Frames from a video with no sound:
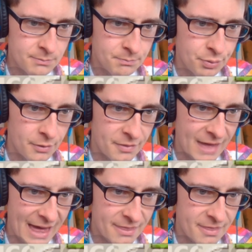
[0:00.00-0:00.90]
put
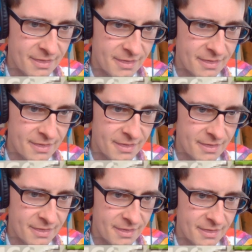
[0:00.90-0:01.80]
that there.
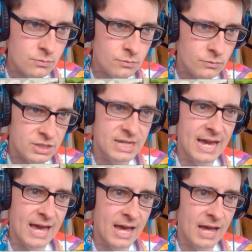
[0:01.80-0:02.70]

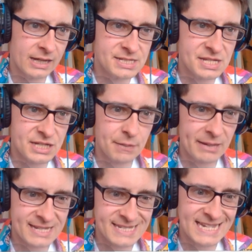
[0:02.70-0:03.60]
Yeah, because there's going to be
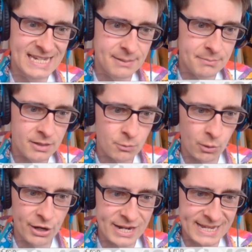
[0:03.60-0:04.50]
a seam
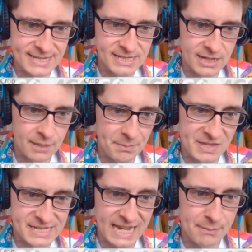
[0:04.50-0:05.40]
where it needs to be the
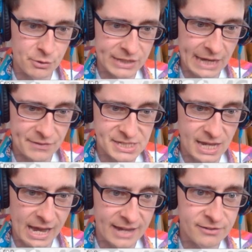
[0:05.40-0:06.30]
same on the other
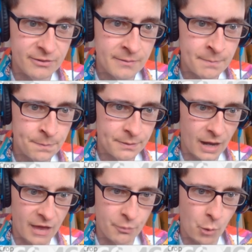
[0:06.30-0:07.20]
side.
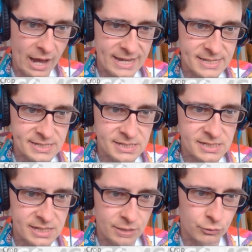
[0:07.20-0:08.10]
Otherwise,
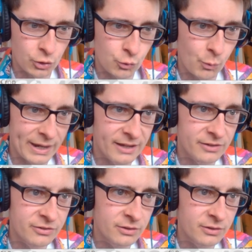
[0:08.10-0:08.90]
it'll look weird.